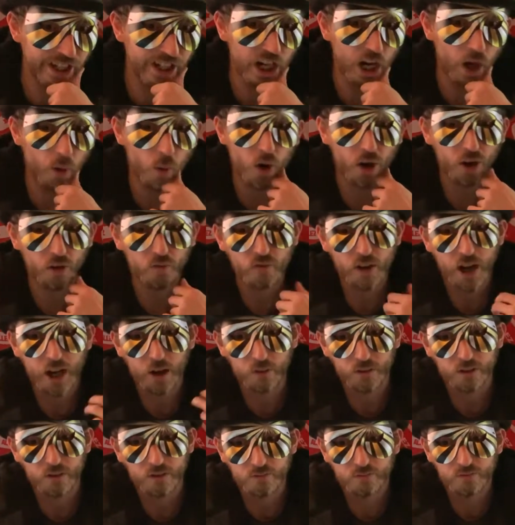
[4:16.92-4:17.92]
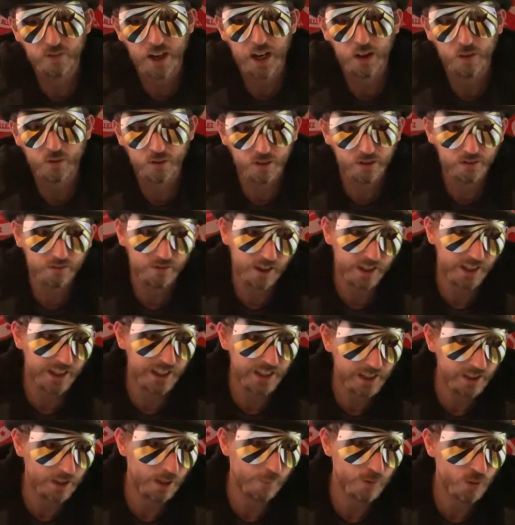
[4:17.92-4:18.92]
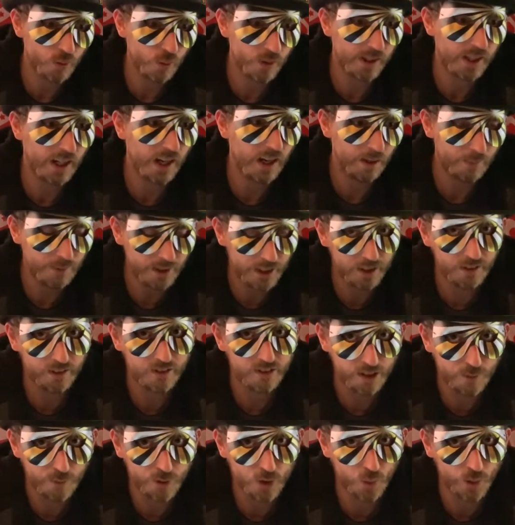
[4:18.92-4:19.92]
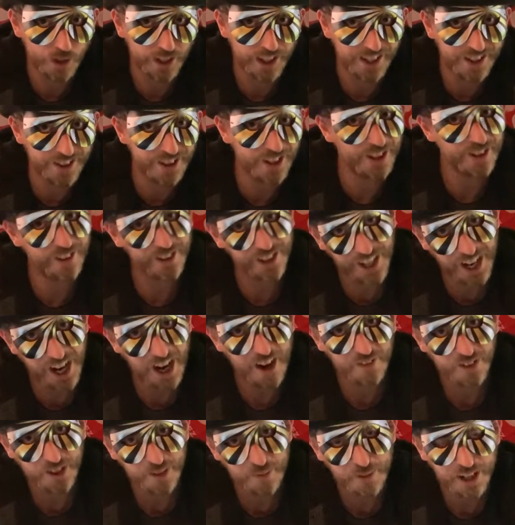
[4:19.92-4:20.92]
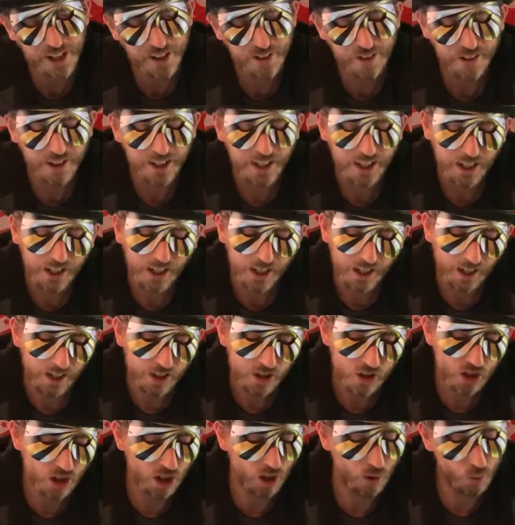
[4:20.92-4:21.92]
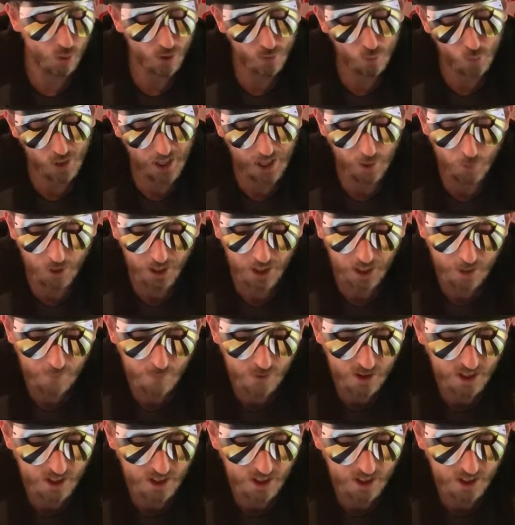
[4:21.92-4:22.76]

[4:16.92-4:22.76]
can go on round the lead up to a derby and subsequently the aftermath. So yeah, when